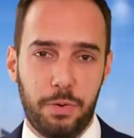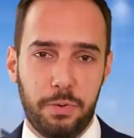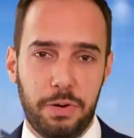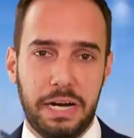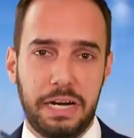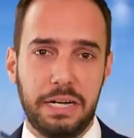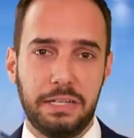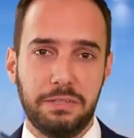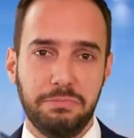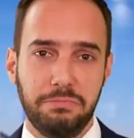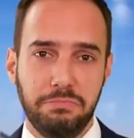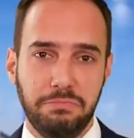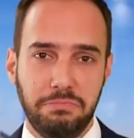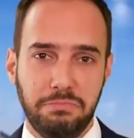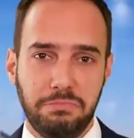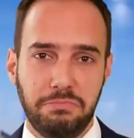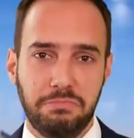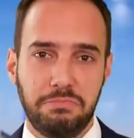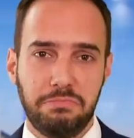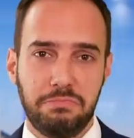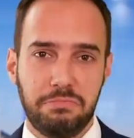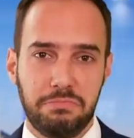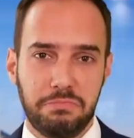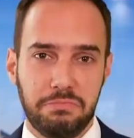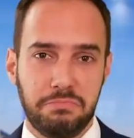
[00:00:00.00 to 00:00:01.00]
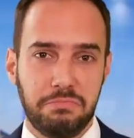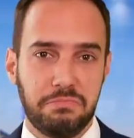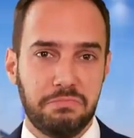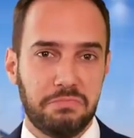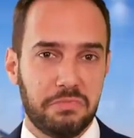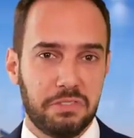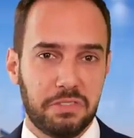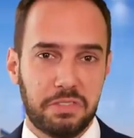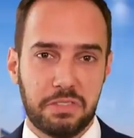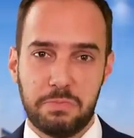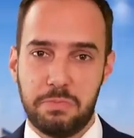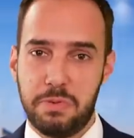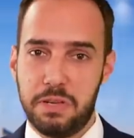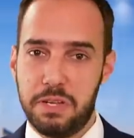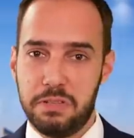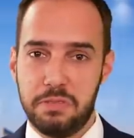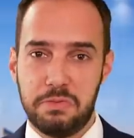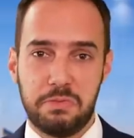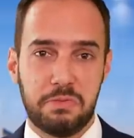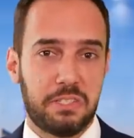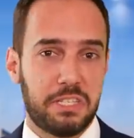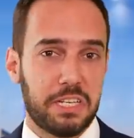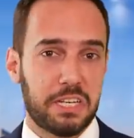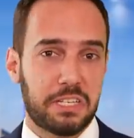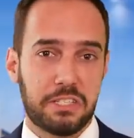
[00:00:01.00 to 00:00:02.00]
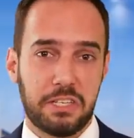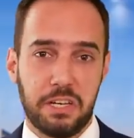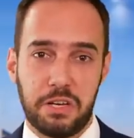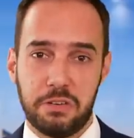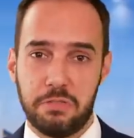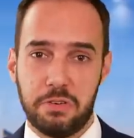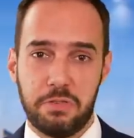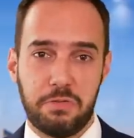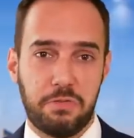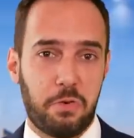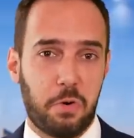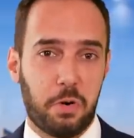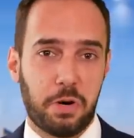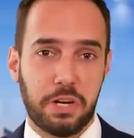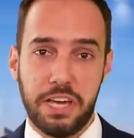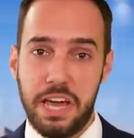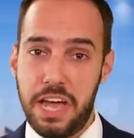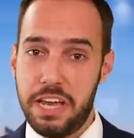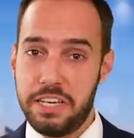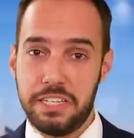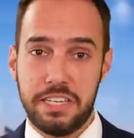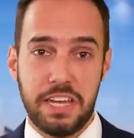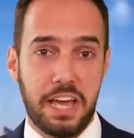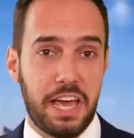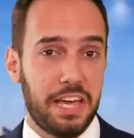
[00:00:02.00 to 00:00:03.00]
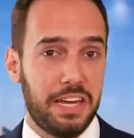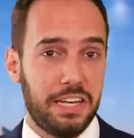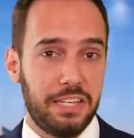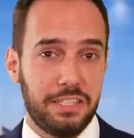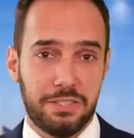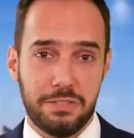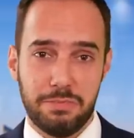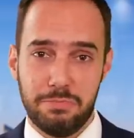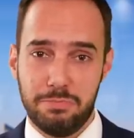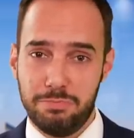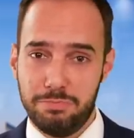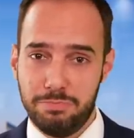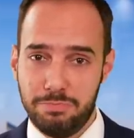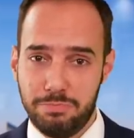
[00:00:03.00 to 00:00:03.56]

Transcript: Well, it's been 648 days,